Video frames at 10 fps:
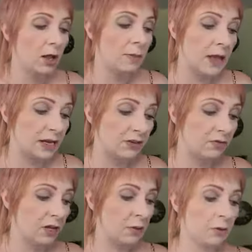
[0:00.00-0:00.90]
the
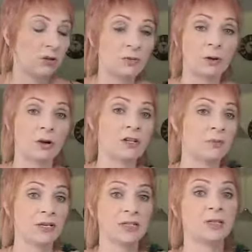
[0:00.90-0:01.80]
activity in their experience
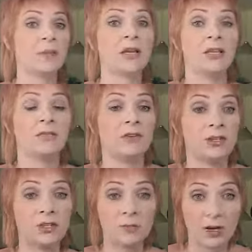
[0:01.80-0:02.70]
because it's making them feel
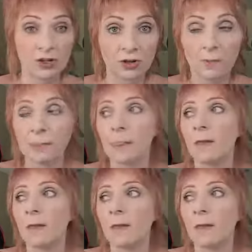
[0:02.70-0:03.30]
special.